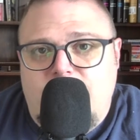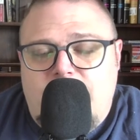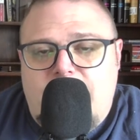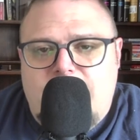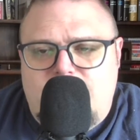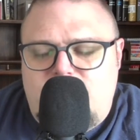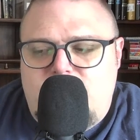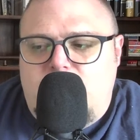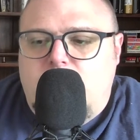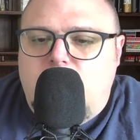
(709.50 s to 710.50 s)
And
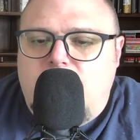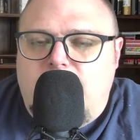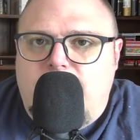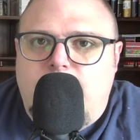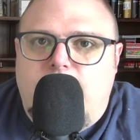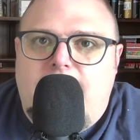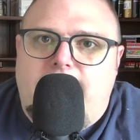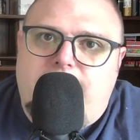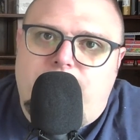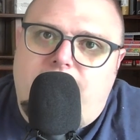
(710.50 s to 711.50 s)
so
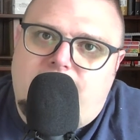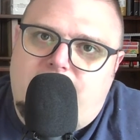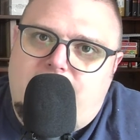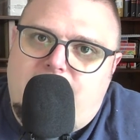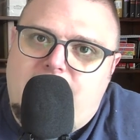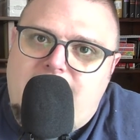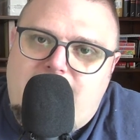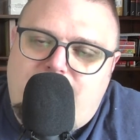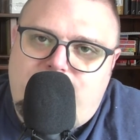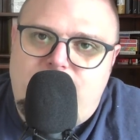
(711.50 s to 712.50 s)
I
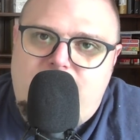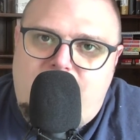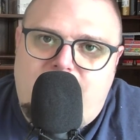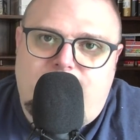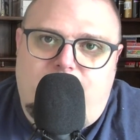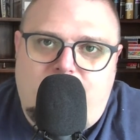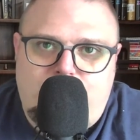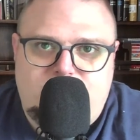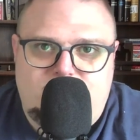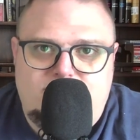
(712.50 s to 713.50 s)
have to have
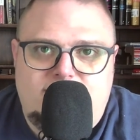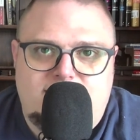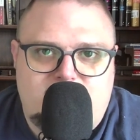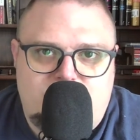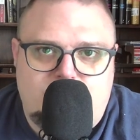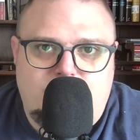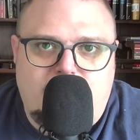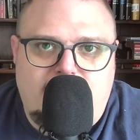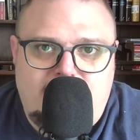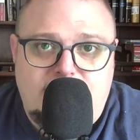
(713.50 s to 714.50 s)
opportunities to
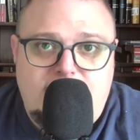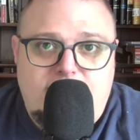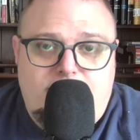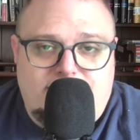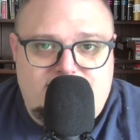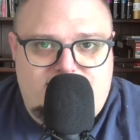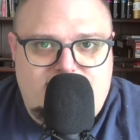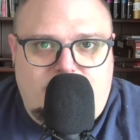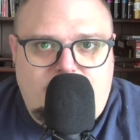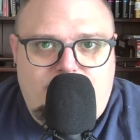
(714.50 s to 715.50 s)
remind
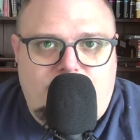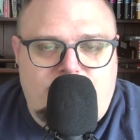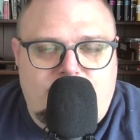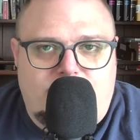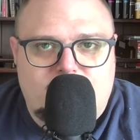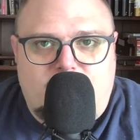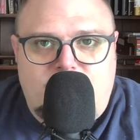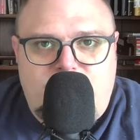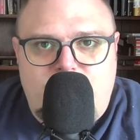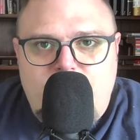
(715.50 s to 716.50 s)
myself of God's love
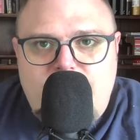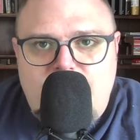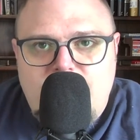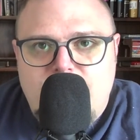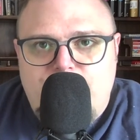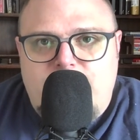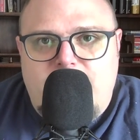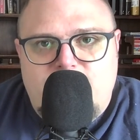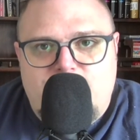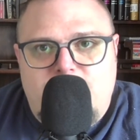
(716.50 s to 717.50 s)
for me
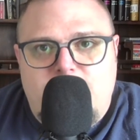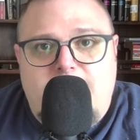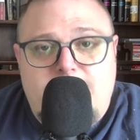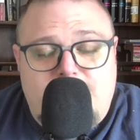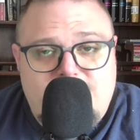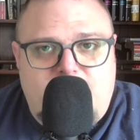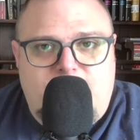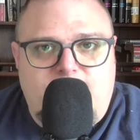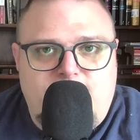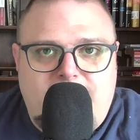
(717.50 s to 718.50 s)
and to remind myself
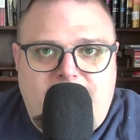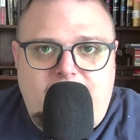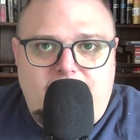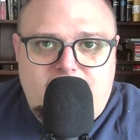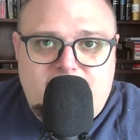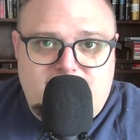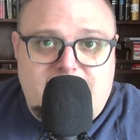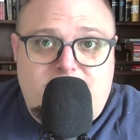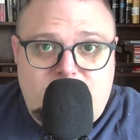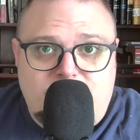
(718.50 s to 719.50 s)
of my
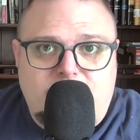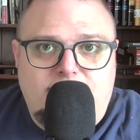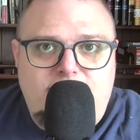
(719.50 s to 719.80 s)
desire to love